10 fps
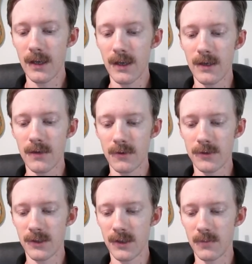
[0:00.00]
he or
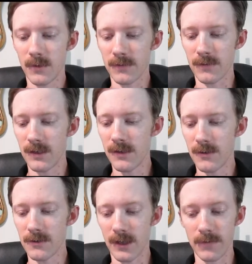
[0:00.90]
she must adhere
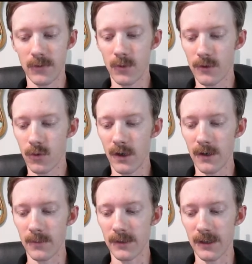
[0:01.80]
to every
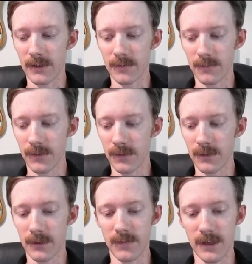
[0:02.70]
requirement and
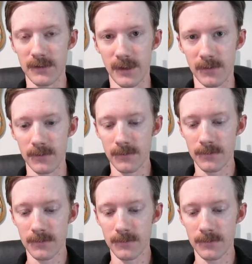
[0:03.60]
civility of that title.